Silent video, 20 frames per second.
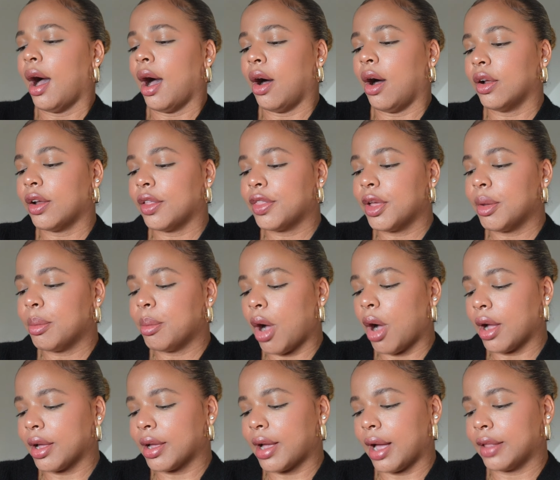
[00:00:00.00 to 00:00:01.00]
All of them,
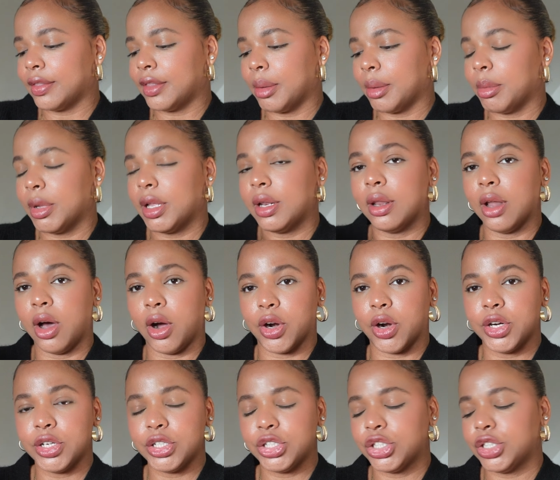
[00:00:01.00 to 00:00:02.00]
I got them in
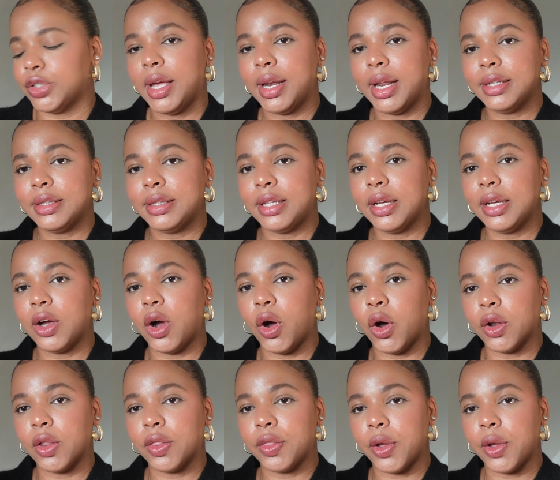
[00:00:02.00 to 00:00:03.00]
large, and I think
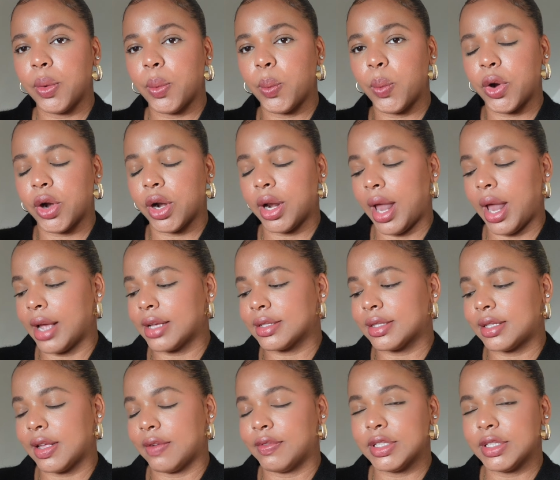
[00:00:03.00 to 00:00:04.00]
all of them were like
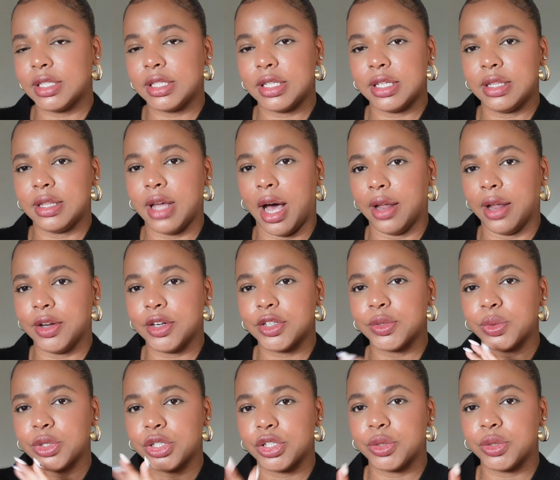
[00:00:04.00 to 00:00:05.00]

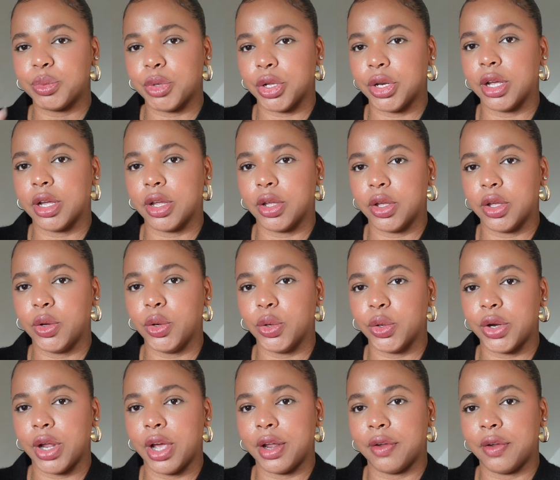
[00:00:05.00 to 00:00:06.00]
$17, which is pretty
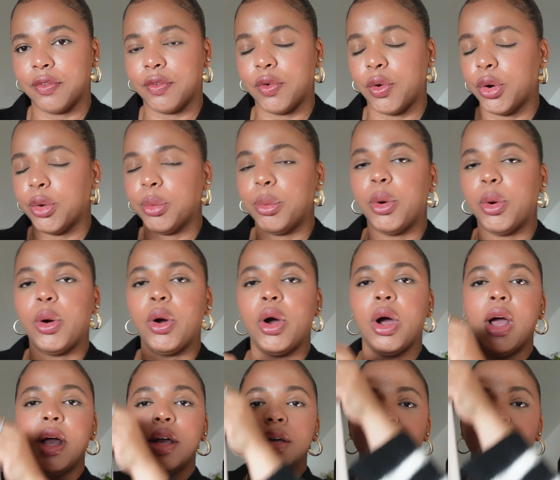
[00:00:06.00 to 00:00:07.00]
good and affordable.
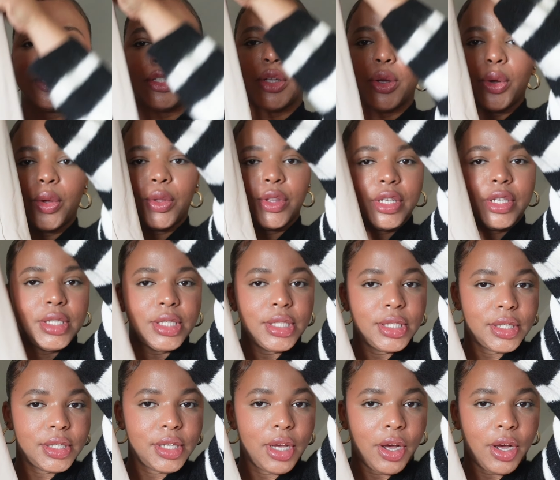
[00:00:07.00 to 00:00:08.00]
So this
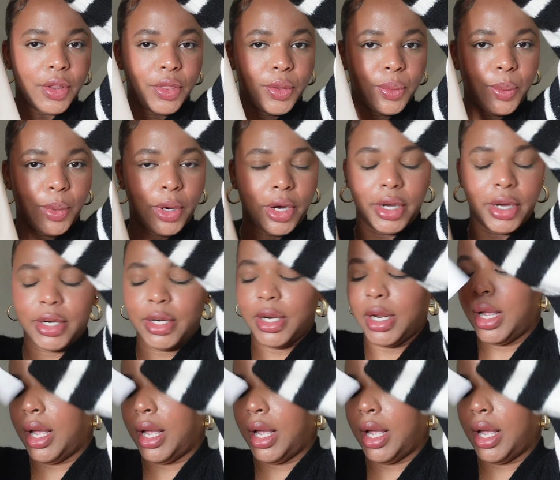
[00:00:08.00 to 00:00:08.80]
is the other one,